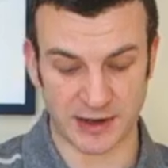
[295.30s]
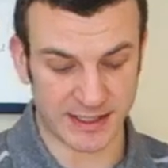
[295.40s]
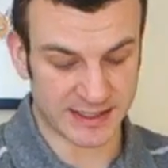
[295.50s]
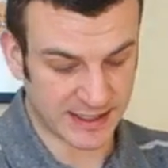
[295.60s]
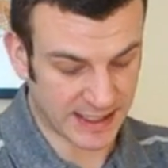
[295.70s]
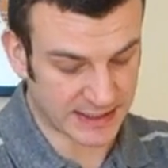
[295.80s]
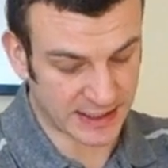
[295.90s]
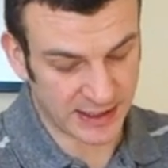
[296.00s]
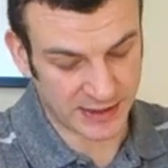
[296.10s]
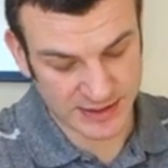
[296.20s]
in, so that's
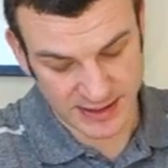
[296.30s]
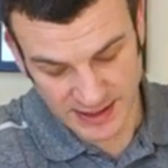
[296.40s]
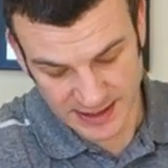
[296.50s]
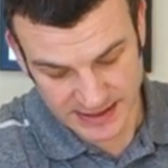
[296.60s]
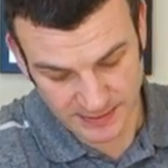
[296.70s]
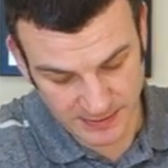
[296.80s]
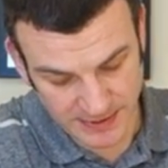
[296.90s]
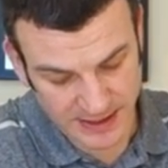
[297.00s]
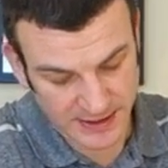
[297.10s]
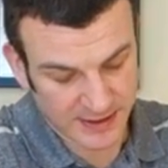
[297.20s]
going to loosen things up a
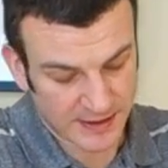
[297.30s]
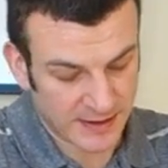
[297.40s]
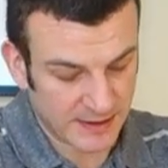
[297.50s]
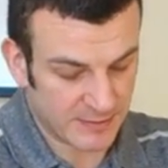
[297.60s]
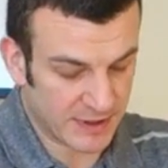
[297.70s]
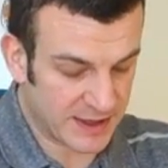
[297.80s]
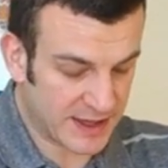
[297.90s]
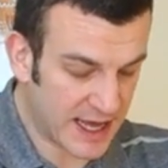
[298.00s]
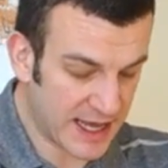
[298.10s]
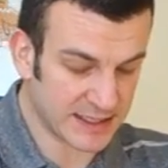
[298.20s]
bit. But
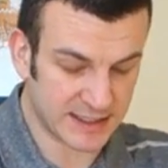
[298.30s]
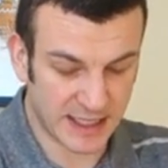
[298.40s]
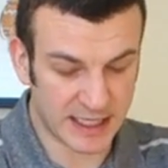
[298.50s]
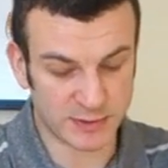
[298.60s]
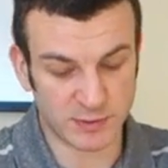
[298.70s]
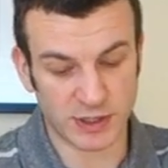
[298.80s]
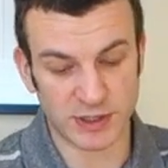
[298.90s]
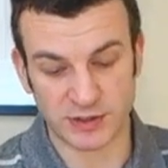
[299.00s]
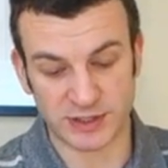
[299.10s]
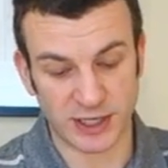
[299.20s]
that is what
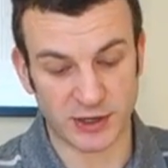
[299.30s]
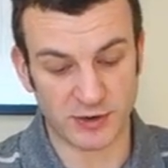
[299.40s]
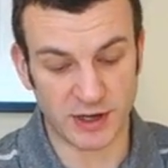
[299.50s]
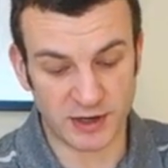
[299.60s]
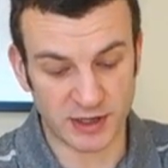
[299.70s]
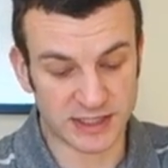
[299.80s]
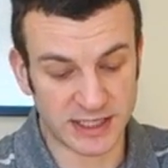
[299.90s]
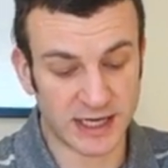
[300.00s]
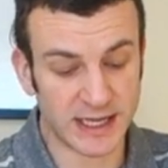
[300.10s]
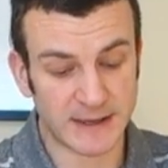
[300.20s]
your dough looks
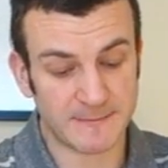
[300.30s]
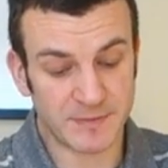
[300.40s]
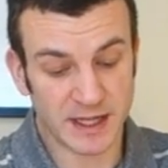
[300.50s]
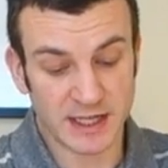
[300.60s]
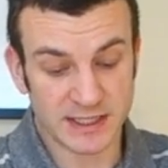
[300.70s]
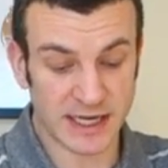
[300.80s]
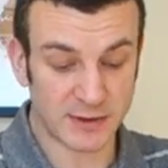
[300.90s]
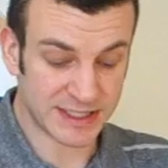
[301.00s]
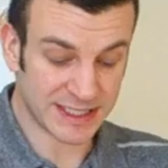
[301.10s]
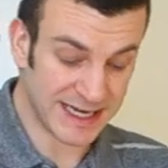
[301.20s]
like. So now
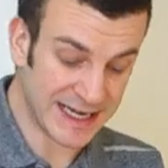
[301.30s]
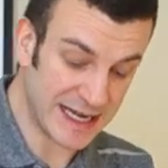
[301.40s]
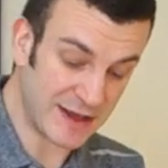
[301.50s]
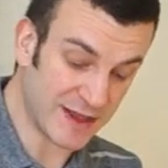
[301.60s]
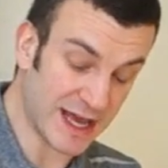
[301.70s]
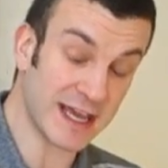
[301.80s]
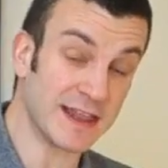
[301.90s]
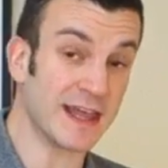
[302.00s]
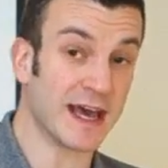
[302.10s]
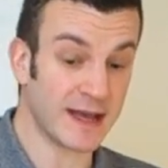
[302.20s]
going to leave that
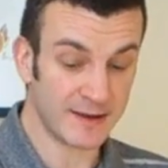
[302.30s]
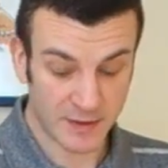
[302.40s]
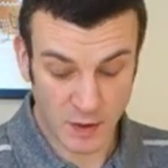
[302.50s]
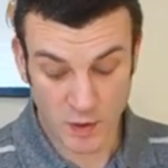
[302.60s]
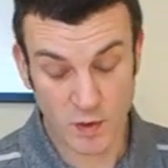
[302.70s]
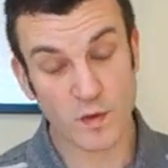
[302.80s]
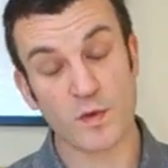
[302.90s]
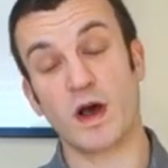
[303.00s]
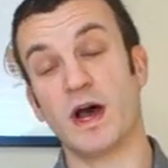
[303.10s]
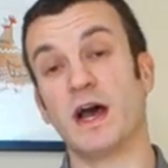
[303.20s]
in there,
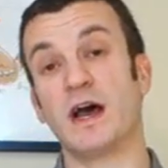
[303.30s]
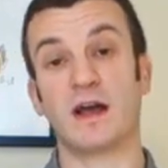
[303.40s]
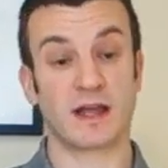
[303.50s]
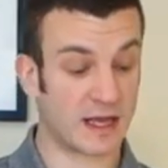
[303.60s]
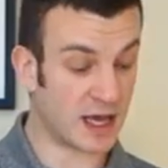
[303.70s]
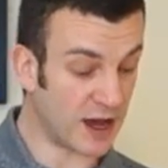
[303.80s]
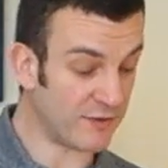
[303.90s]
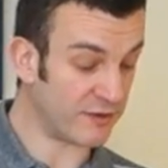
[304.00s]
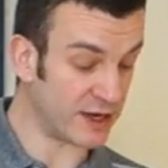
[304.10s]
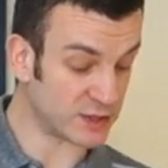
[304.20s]

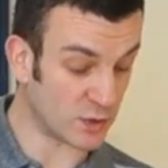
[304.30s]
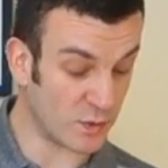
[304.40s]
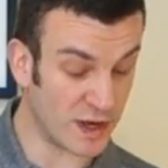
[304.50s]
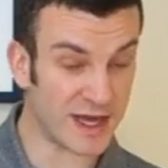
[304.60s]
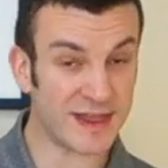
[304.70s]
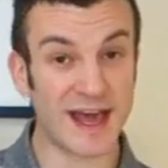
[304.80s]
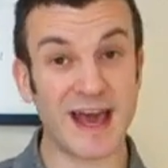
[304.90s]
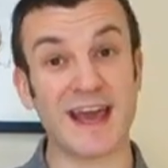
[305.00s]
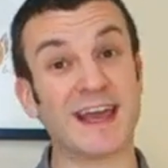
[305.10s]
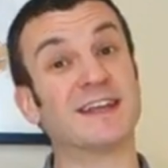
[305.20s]
cover it with
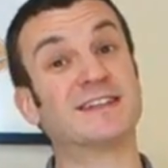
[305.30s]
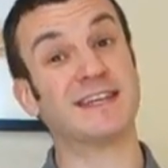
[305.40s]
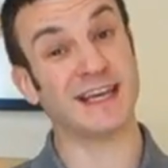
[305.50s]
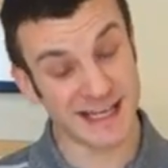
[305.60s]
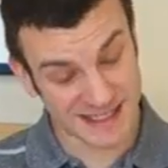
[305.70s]
a tea